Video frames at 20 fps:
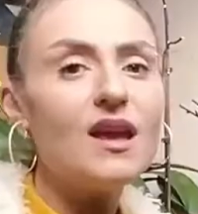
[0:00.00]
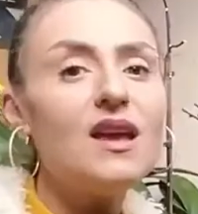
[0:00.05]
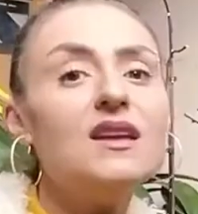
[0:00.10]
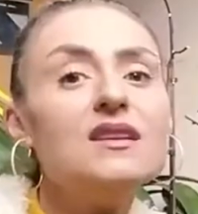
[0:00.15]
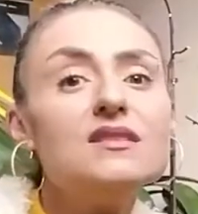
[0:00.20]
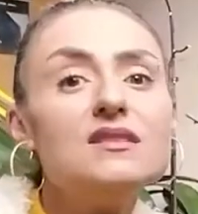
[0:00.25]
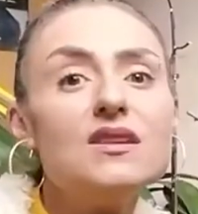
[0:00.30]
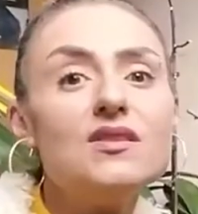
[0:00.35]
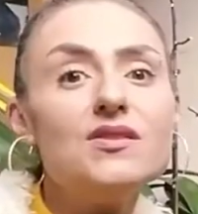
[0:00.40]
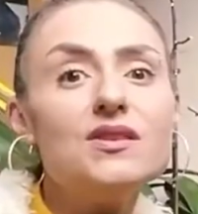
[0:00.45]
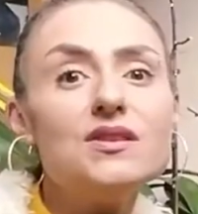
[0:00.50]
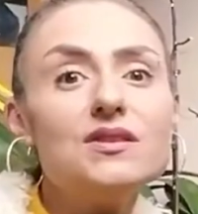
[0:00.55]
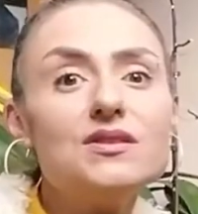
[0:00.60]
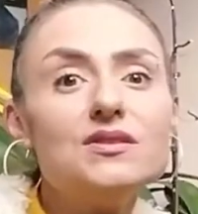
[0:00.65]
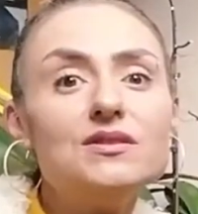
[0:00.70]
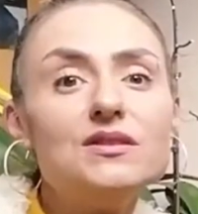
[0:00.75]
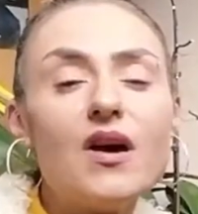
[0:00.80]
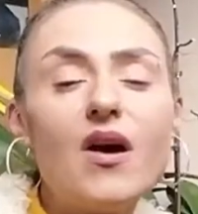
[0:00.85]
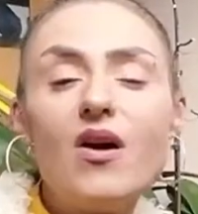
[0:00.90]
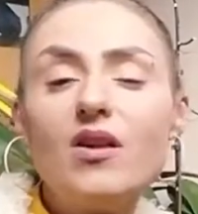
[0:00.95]
So
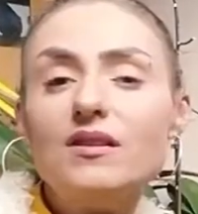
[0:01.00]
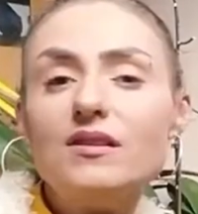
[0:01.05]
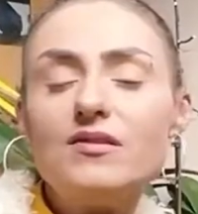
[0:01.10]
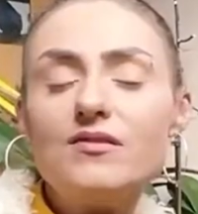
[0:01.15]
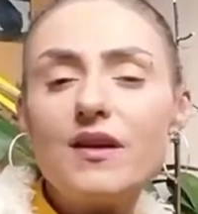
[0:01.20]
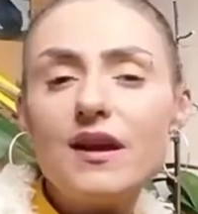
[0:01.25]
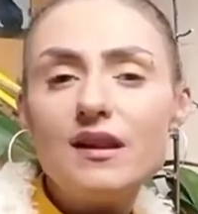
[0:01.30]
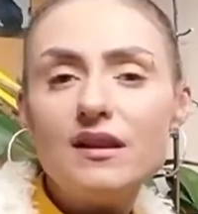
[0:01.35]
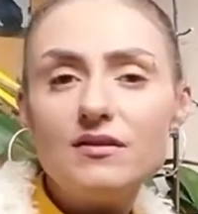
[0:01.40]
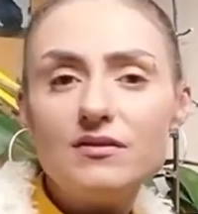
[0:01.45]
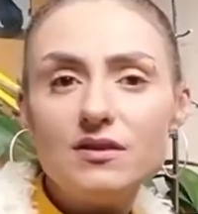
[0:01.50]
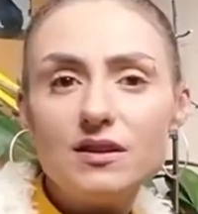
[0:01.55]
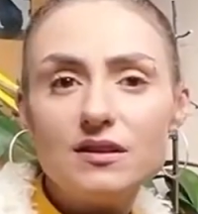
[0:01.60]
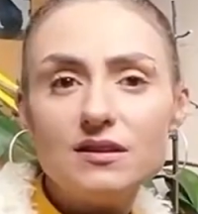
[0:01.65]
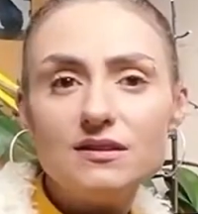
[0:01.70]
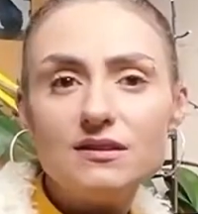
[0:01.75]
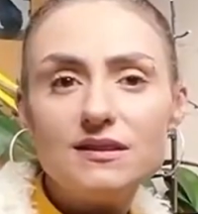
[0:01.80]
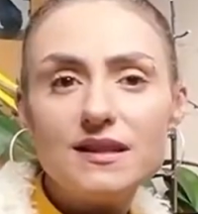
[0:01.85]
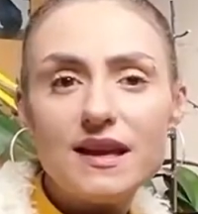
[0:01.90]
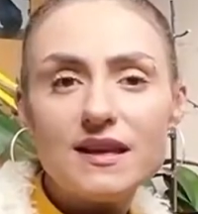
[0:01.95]
include all the
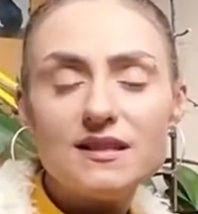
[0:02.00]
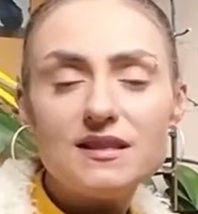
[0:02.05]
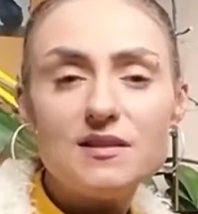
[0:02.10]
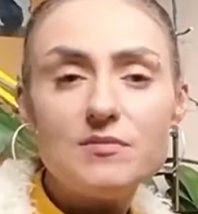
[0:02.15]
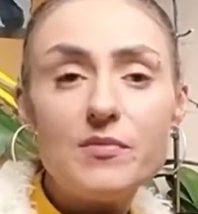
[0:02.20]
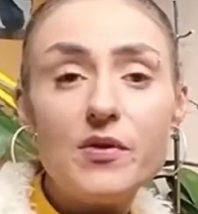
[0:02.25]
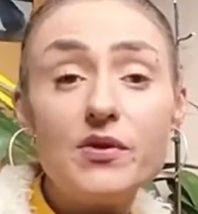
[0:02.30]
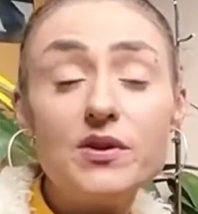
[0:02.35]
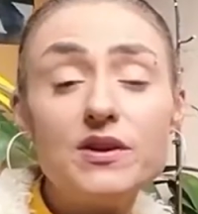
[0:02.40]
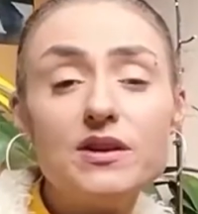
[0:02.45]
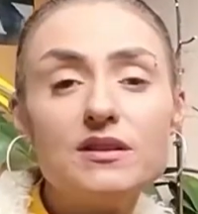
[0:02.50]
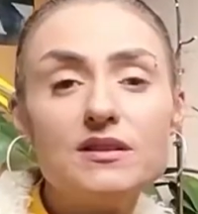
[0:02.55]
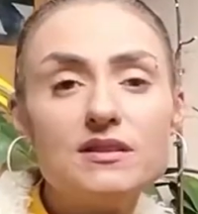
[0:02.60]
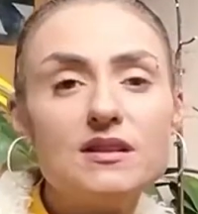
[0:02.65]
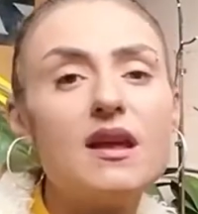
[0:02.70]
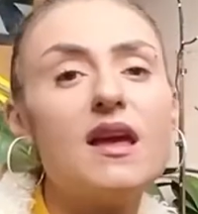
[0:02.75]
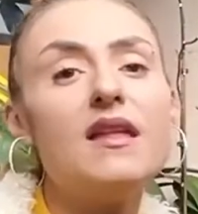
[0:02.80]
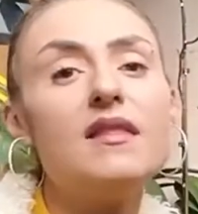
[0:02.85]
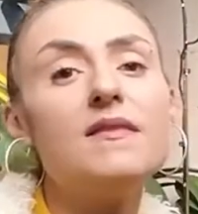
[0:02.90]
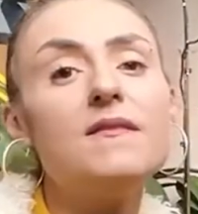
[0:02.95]
relevant testimonials
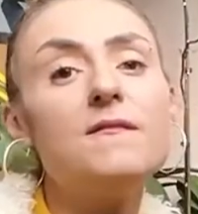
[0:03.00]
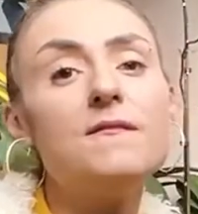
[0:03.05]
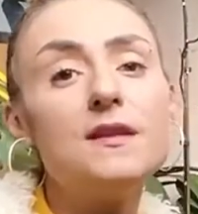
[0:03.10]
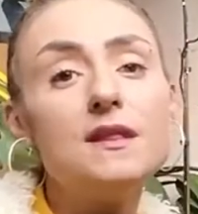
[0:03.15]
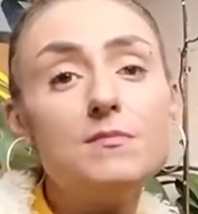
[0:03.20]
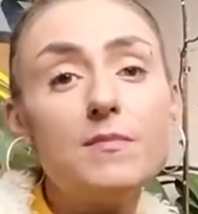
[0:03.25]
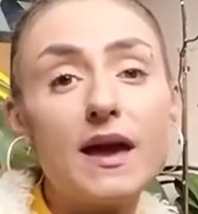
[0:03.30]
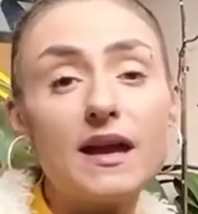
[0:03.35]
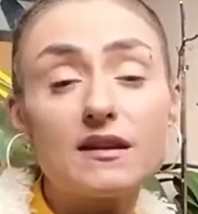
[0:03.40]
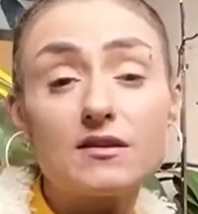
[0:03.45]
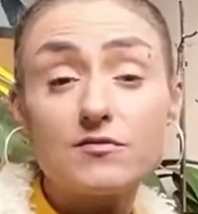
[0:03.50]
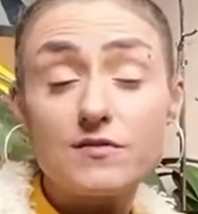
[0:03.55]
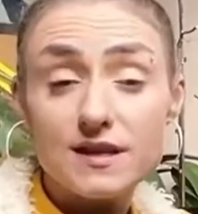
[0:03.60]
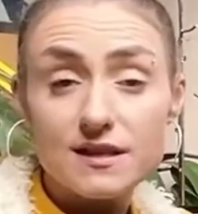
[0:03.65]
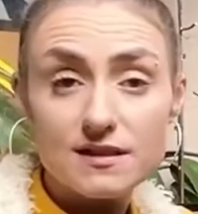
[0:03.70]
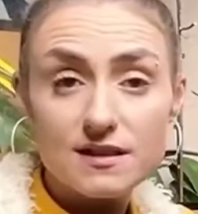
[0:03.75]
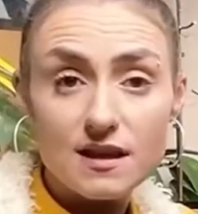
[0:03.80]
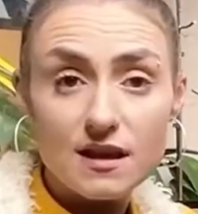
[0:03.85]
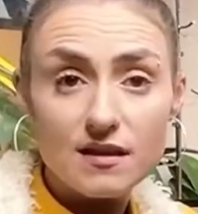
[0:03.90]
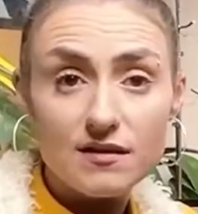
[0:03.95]
and feedback
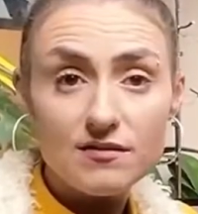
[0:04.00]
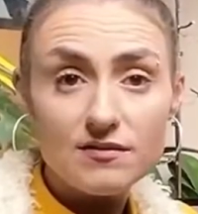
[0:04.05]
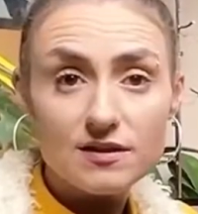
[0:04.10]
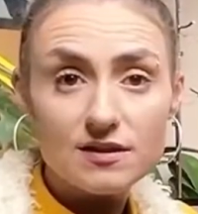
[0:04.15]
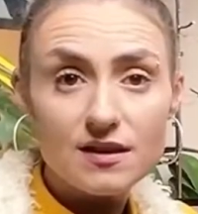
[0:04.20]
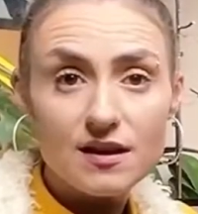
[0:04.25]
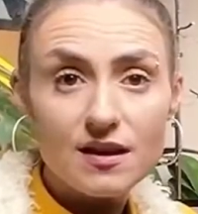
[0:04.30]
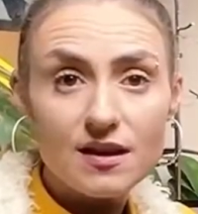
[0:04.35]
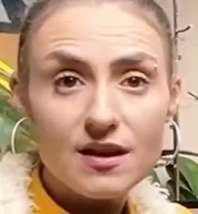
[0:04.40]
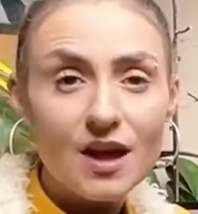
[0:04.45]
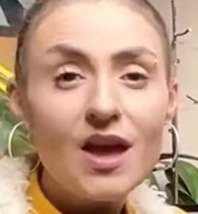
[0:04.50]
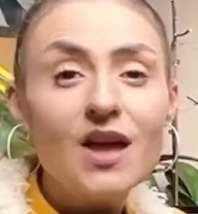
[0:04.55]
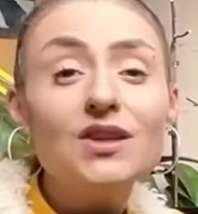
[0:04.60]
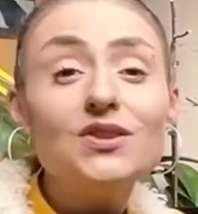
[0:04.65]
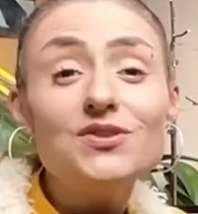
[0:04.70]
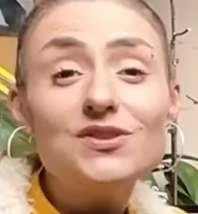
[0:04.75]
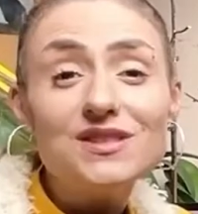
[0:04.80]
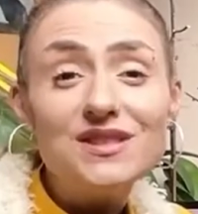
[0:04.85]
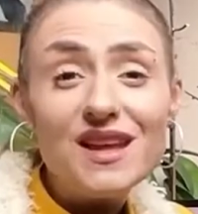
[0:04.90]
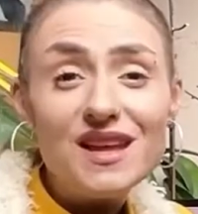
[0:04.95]
received
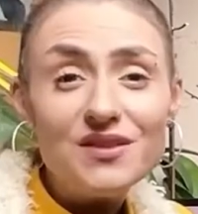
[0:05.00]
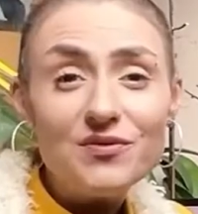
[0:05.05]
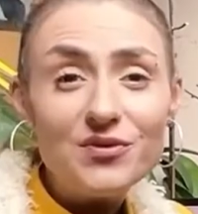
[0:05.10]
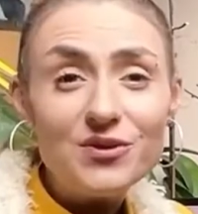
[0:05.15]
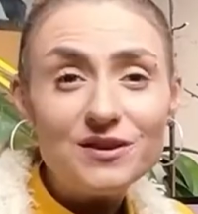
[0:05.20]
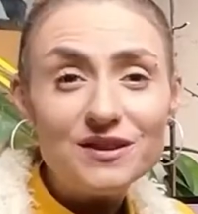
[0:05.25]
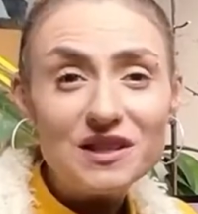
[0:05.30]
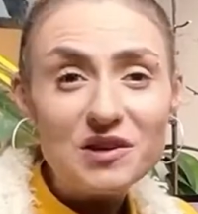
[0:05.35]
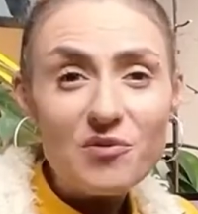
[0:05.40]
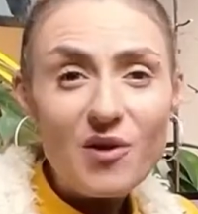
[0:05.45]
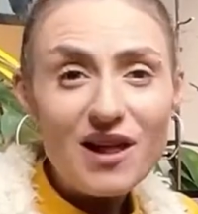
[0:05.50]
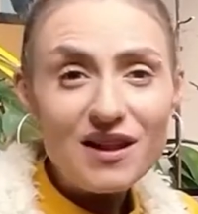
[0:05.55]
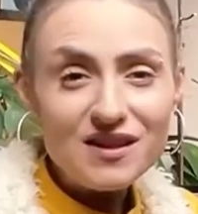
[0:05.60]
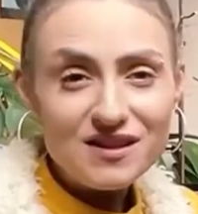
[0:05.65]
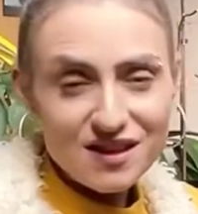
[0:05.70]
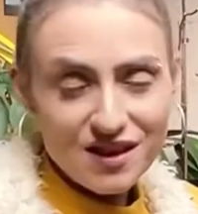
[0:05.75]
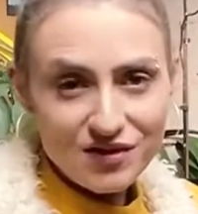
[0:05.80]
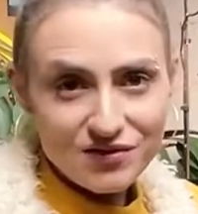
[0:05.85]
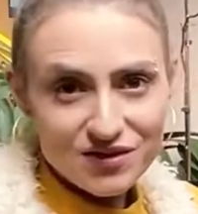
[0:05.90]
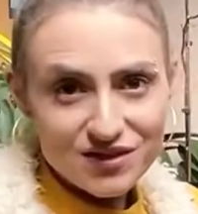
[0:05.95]
to stand for the
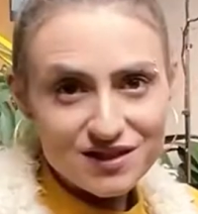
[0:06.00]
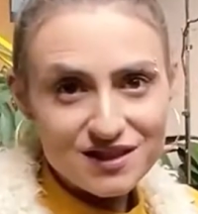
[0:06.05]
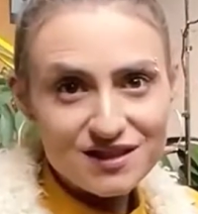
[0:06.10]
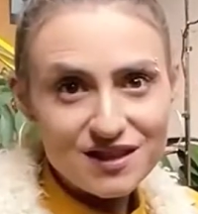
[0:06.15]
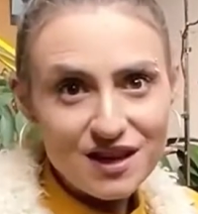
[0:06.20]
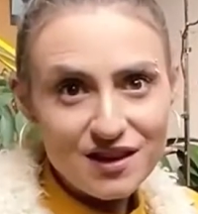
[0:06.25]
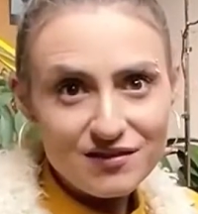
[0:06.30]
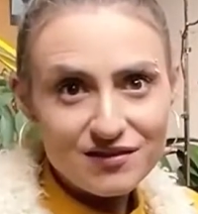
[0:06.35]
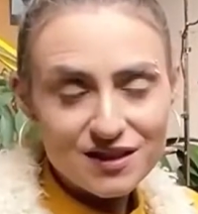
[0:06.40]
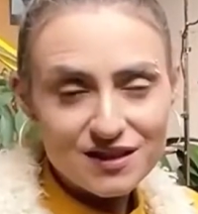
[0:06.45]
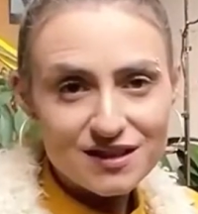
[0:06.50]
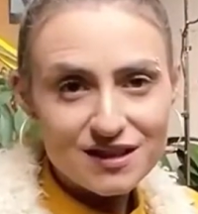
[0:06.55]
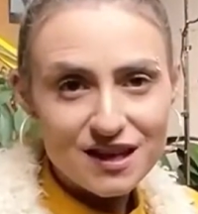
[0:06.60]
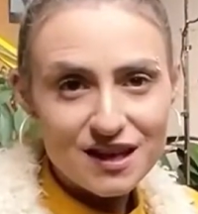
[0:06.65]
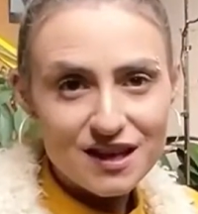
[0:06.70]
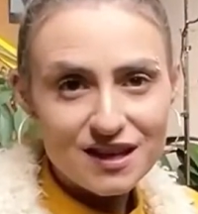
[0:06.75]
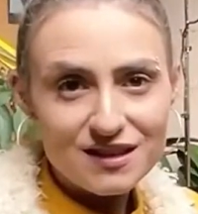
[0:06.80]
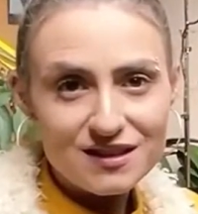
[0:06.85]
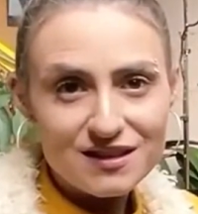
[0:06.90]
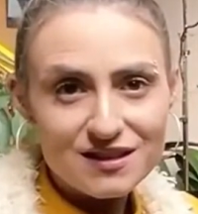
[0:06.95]
quality of your
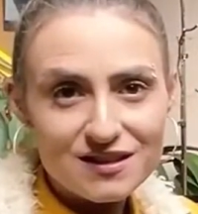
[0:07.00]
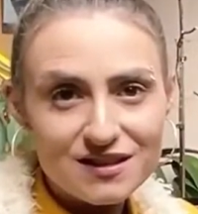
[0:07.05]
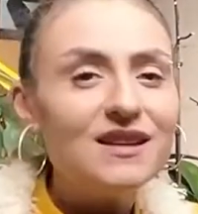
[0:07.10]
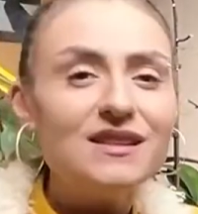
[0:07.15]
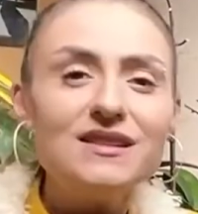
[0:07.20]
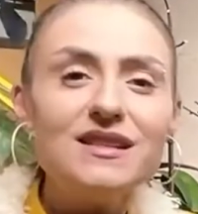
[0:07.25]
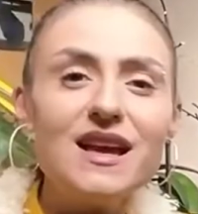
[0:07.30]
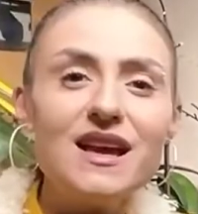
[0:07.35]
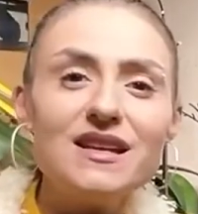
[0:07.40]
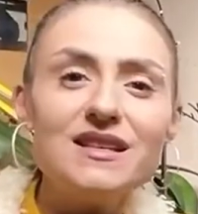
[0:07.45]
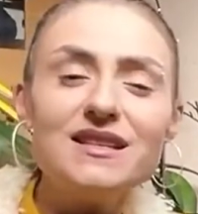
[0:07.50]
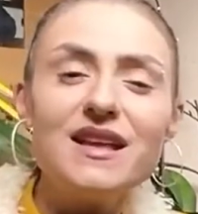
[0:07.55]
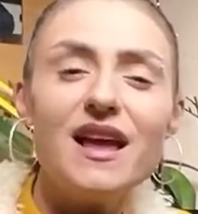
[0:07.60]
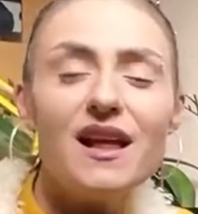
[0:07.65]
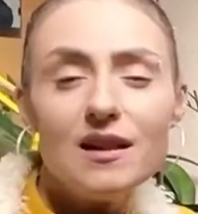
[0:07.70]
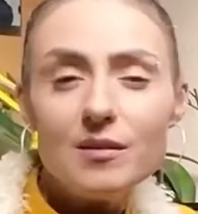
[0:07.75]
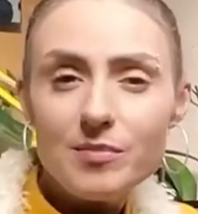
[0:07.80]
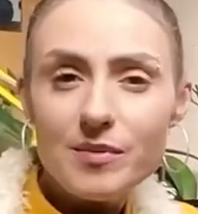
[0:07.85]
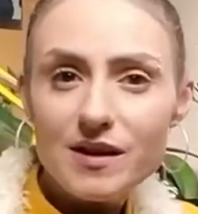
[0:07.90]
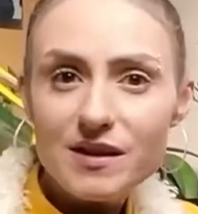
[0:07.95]
services, thus
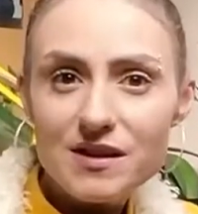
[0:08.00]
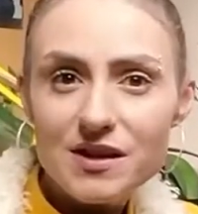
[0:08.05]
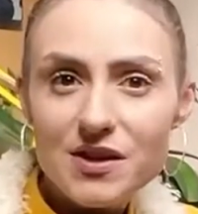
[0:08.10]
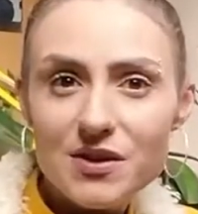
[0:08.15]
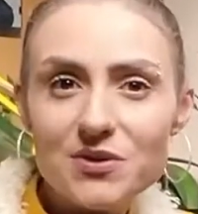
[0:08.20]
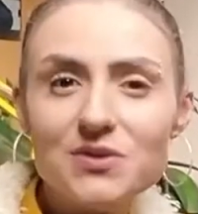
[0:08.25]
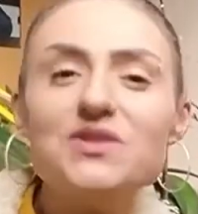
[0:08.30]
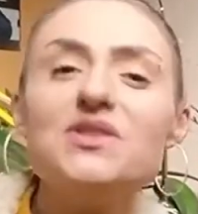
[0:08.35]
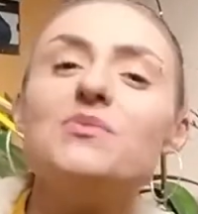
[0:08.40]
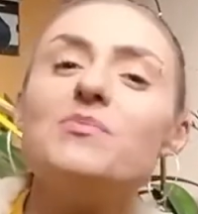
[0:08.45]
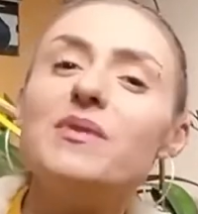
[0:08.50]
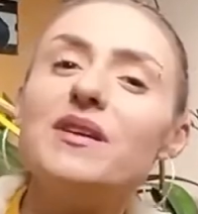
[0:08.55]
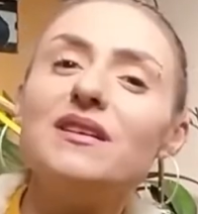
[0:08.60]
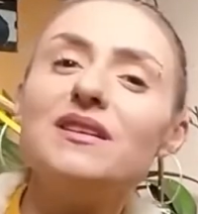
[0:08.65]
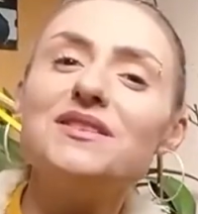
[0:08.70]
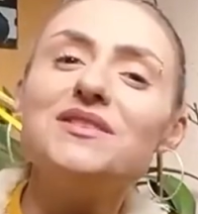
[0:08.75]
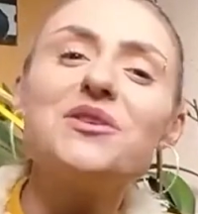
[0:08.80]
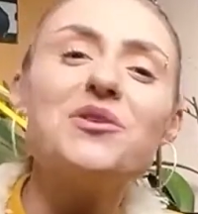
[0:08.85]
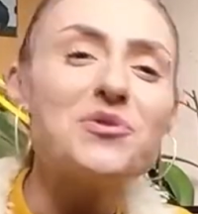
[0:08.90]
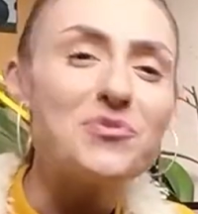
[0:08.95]
helping you to
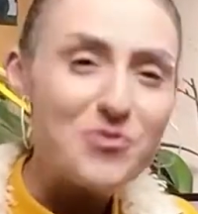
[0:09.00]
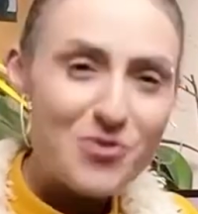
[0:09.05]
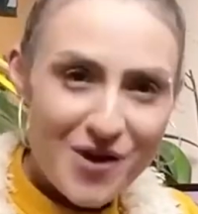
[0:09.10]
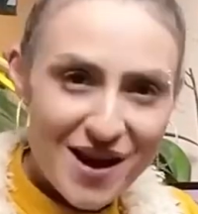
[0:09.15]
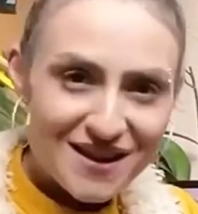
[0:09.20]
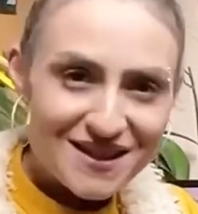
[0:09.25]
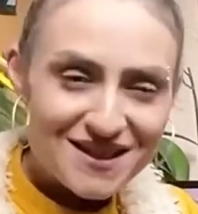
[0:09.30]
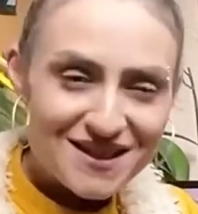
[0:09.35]
build your brand's